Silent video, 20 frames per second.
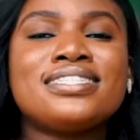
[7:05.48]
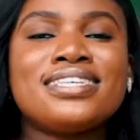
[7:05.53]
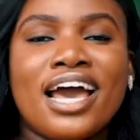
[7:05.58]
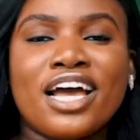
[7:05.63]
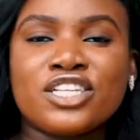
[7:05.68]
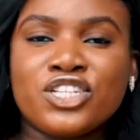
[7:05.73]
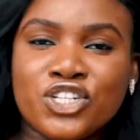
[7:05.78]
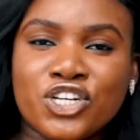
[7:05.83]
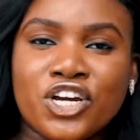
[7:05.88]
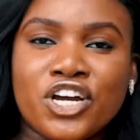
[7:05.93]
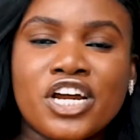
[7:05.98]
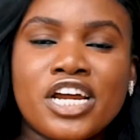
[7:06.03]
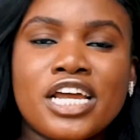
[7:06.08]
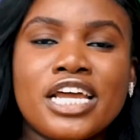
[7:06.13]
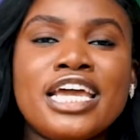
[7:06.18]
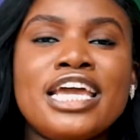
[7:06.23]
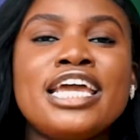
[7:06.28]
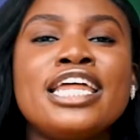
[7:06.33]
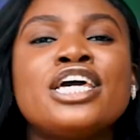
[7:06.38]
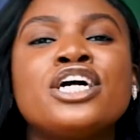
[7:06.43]
Tacha
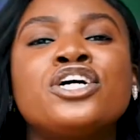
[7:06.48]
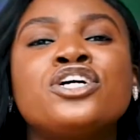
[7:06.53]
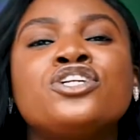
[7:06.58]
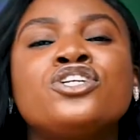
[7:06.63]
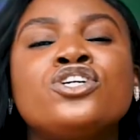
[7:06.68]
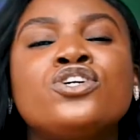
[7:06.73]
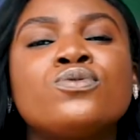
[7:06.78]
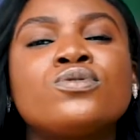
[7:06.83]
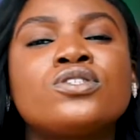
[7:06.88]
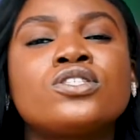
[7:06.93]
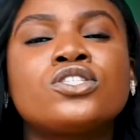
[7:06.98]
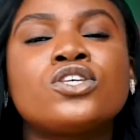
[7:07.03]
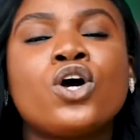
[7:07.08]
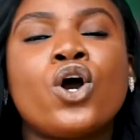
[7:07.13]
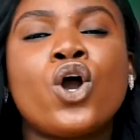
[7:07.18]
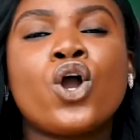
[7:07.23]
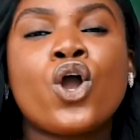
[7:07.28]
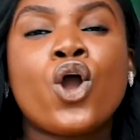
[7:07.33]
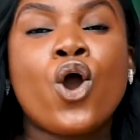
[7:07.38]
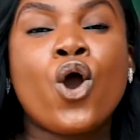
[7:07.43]
in her new
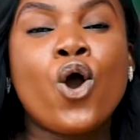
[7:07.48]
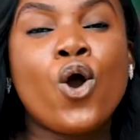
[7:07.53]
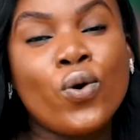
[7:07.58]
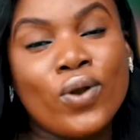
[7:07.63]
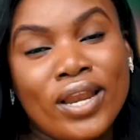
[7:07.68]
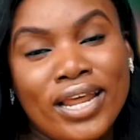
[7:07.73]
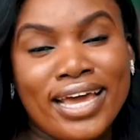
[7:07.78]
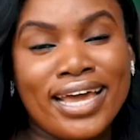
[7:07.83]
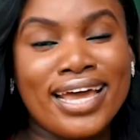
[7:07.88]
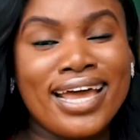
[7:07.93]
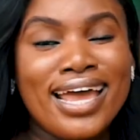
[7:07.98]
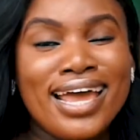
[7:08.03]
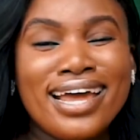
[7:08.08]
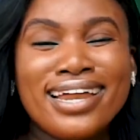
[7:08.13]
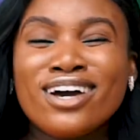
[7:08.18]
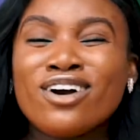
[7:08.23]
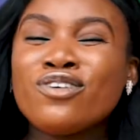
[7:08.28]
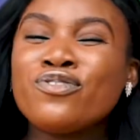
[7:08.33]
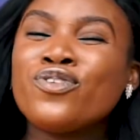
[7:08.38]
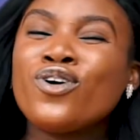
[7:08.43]
song Ole.
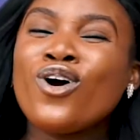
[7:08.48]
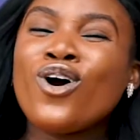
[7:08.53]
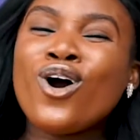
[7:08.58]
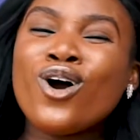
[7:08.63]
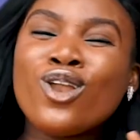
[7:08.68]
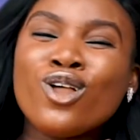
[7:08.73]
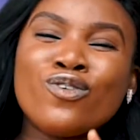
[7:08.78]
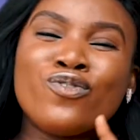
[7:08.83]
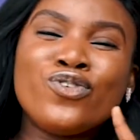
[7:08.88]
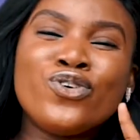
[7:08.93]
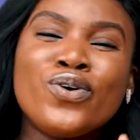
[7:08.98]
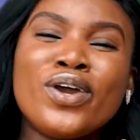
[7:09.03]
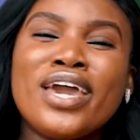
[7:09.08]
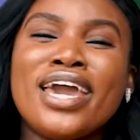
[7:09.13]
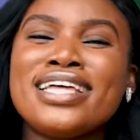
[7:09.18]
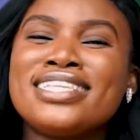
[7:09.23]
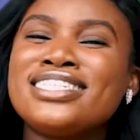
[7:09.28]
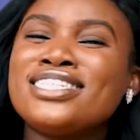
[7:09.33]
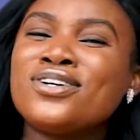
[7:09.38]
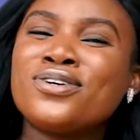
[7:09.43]
Now for all of you
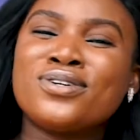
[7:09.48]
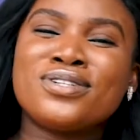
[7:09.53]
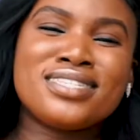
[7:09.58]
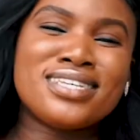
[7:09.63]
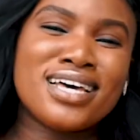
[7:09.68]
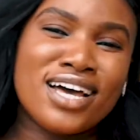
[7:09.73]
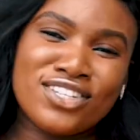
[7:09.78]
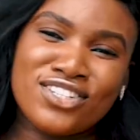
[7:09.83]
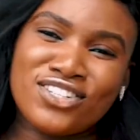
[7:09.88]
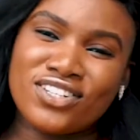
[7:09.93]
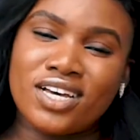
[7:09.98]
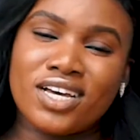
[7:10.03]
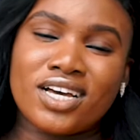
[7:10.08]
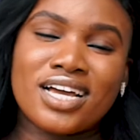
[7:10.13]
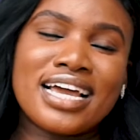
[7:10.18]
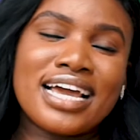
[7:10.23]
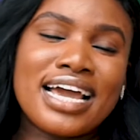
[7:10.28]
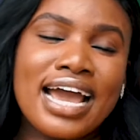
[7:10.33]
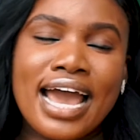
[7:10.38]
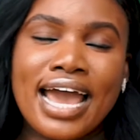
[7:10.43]
hating on
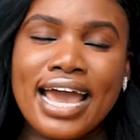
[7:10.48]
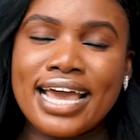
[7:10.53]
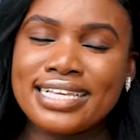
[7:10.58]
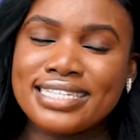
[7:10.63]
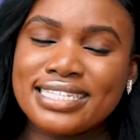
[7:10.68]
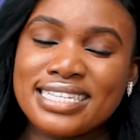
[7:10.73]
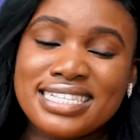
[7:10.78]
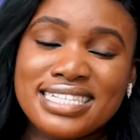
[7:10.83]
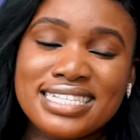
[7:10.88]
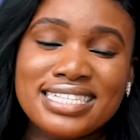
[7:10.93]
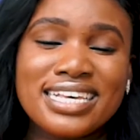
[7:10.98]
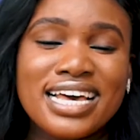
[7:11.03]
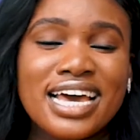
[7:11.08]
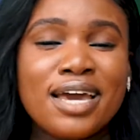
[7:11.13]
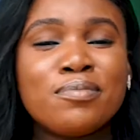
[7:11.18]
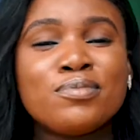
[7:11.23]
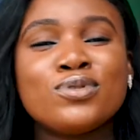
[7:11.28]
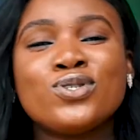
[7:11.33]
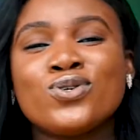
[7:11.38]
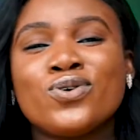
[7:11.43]
Tacha, guys, it's
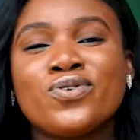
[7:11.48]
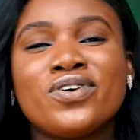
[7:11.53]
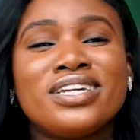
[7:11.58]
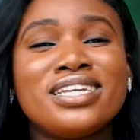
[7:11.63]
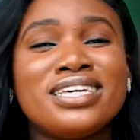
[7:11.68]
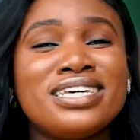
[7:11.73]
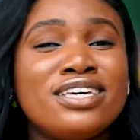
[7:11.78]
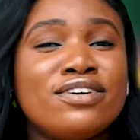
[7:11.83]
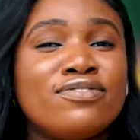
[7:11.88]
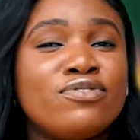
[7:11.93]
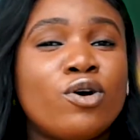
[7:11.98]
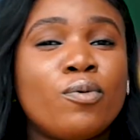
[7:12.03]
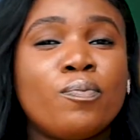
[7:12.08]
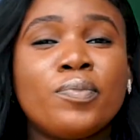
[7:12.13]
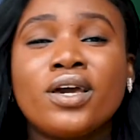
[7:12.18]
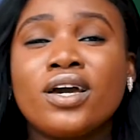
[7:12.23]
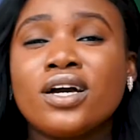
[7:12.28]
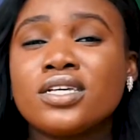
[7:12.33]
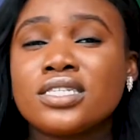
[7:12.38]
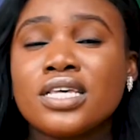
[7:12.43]
time to already give up
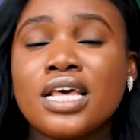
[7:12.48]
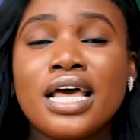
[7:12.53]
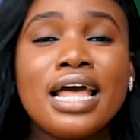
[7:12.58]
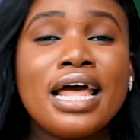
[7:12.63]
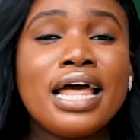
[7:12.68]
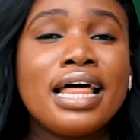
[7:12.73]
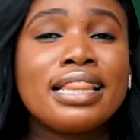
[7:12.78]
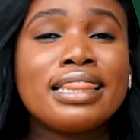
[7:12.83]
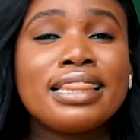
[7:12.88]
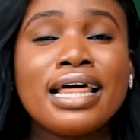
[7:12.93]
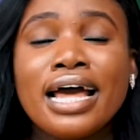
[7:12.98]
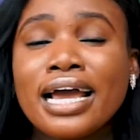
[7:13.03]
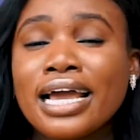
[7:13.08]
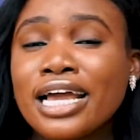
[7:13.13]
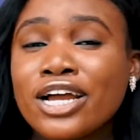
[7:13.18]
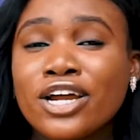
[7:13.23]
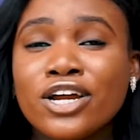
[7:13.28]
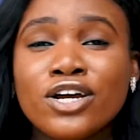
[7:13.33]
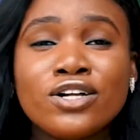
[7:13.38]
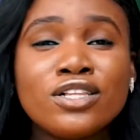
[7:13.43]
because
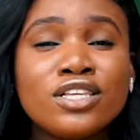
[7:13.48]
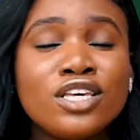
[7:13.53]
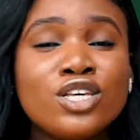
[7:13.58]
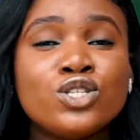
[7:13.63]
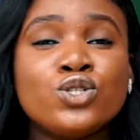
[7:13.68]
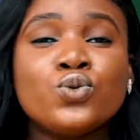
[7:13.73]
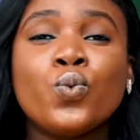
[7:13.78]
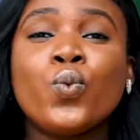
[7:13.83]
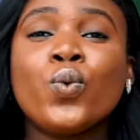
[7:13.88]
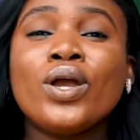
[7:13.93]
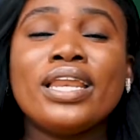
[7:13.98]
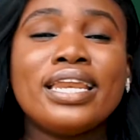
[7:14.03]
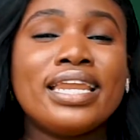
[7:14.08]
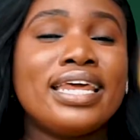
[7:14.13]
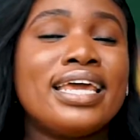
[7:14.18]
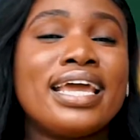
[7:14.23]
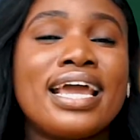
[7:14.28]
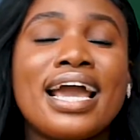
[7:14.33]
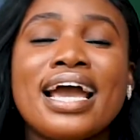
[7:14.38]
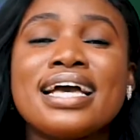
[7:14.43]
that girl is
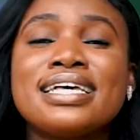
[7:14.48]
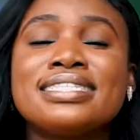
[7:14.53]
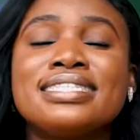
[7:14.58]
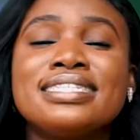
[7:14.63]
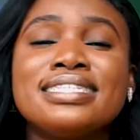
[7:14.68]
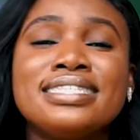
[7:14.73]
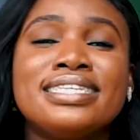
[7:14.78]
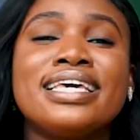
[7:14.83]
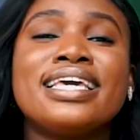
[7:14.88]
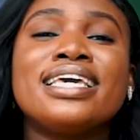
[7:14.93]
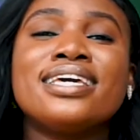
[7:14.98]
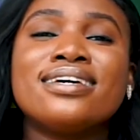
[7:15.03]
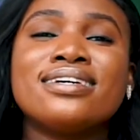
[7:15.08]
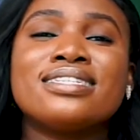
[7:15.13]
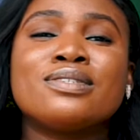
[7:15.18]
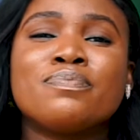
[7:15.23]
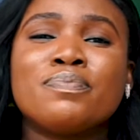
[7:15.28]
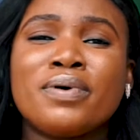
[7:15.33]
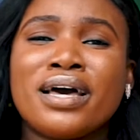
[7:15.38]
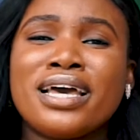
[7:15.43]
winning as the day
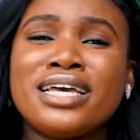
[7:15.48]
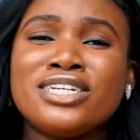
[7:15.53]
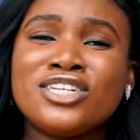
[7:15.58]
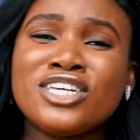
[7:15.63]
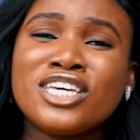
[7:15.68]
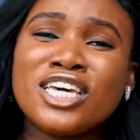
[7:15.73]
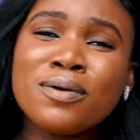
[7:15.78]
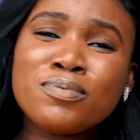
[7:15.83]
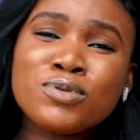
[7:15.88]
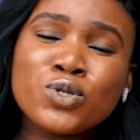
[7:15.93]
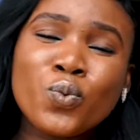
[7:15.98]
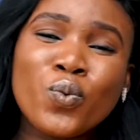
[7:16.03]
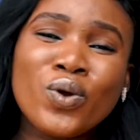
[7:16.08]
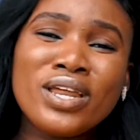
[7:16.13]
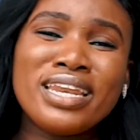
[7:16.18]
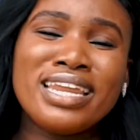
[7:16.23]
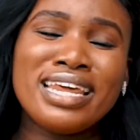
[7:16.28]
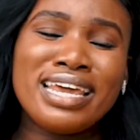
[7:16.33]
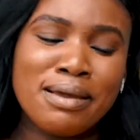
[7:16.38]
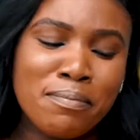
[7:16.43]
goes by. She keeps
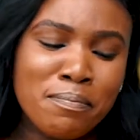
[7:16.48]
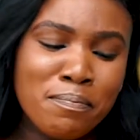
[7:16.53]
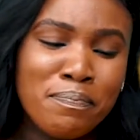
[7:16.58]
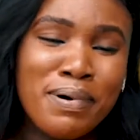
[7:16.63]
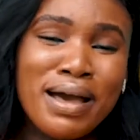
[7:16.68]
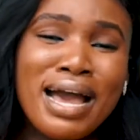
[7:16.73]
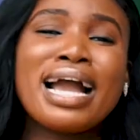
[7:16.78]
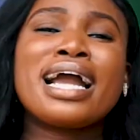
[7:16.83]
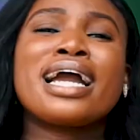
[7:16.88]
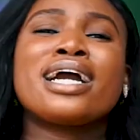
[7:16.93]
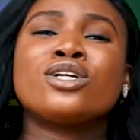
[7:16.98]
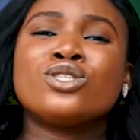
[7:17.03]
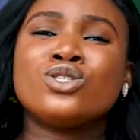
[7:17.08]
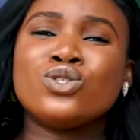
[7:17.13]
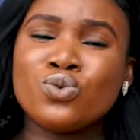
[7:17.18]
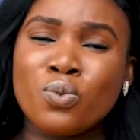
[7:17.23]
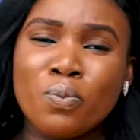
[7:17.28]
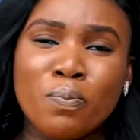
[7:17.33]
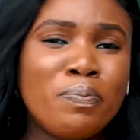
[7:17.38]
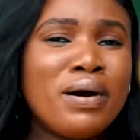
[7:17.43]
winning back
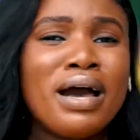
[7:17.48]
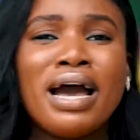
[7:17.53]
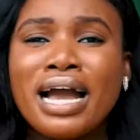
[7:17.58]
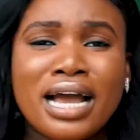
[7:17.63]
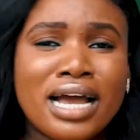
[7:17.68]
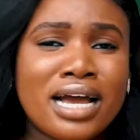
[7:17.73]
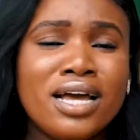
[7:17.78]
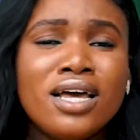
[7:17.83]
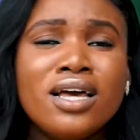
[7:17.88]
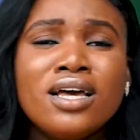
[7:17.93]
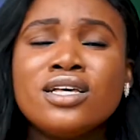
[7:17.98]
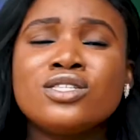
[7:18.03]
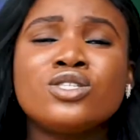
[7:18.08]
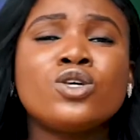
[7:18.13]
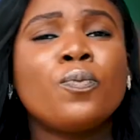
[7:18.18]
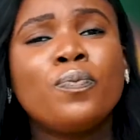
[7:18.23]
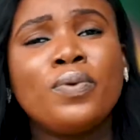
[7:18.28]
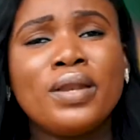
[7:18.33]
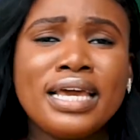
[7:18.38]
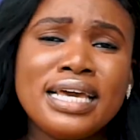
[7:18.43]
to back.
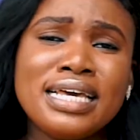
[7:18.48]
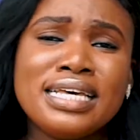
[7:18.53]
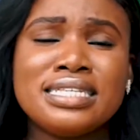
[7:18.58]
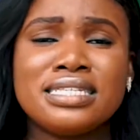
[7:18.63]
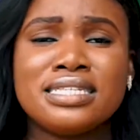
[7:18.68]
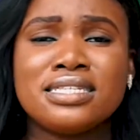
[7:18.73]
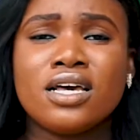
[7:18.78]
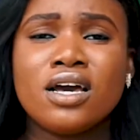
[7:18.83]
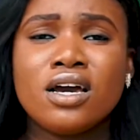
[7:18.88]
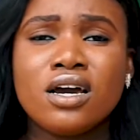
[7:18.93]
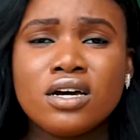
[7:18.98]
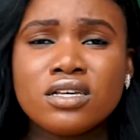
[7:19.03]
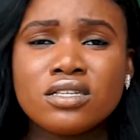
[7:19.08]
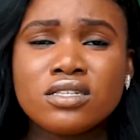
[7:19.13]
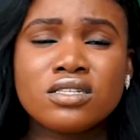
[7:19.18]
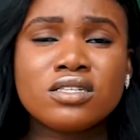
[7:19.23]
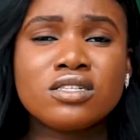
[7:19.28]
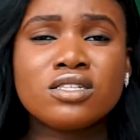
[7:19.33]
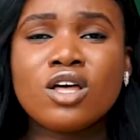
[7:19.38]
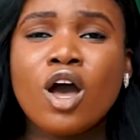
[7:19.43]
So please
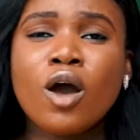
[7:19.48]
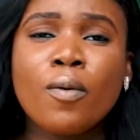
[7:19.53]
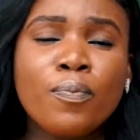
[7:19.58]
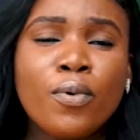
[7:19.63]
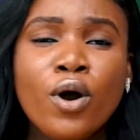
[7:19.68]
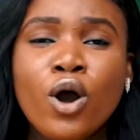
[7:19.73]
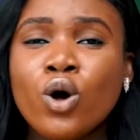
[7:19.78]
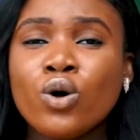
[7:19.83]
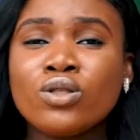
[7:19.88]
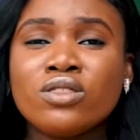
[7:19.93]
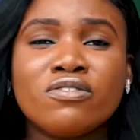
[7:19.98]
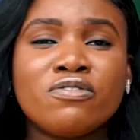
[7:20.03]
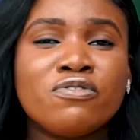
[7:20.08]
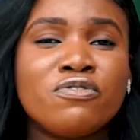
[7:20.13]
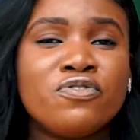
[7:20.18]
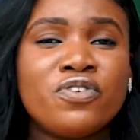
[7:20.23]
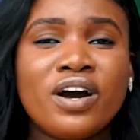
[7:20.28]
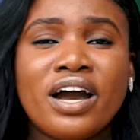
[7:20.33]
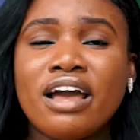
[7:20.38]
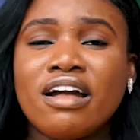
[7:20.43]
stop all the
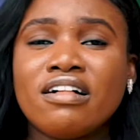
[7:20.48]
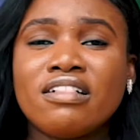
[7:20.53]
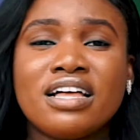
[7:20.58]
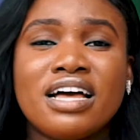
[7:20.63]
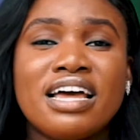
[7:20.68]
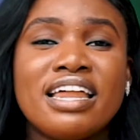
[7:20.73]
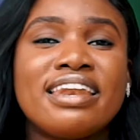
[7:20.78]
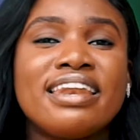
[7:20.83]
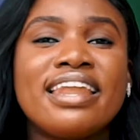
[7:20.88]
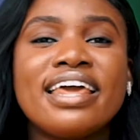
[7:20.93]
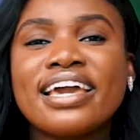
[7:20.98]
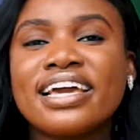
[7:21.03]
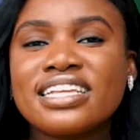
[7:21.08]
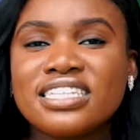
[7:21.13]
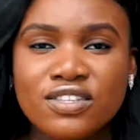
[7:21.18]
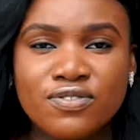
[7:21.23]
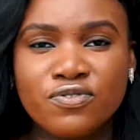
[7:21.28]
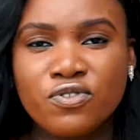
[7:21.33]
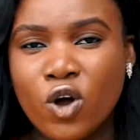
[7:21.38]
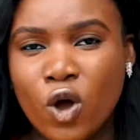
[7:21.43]
vile and
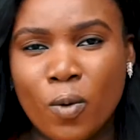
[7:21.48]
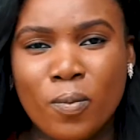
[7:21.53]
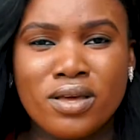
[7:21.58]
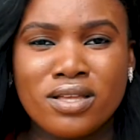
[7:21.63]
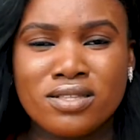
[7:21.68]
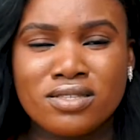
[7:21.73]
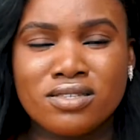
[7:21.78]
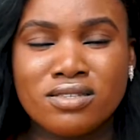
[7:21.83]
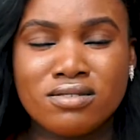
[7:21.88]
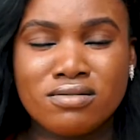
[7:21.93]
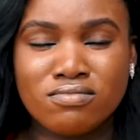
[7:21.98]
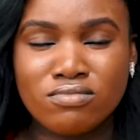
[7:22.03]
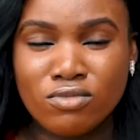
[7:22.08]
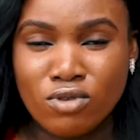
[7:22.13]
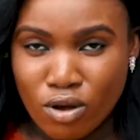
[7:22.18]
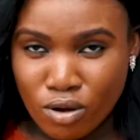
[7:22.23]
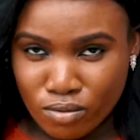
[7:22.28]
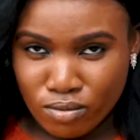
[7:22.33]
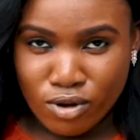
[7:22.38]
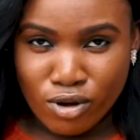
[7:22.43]
negative comments.
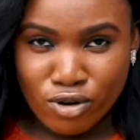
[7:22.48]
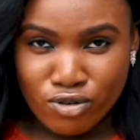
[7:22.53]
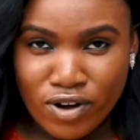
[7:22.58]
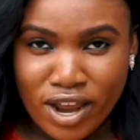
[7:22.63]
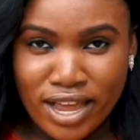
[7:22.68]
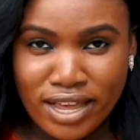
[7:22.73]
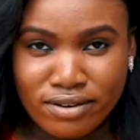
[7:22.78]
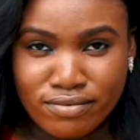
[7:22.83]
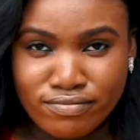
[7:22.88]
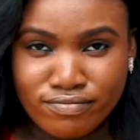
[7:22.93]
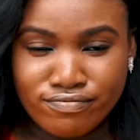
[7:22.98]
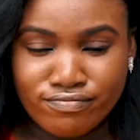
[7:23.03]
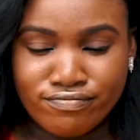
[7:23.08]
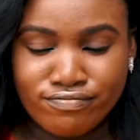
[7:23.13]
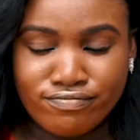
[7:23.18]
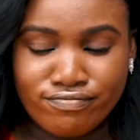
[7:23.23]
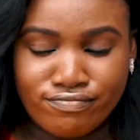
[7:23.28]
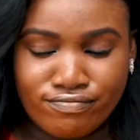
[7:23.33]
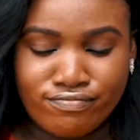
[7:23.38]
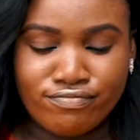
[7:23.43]
All right?
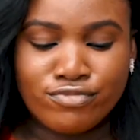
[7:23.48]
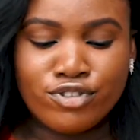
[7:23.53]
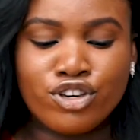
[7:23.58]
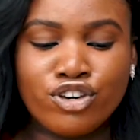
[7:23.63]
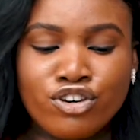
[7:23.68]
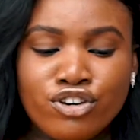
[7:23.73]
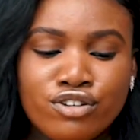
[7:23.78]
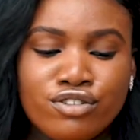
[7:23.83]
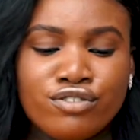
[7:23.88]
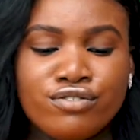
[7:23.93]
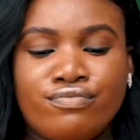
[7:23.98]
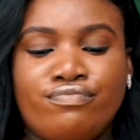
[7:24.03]
Good.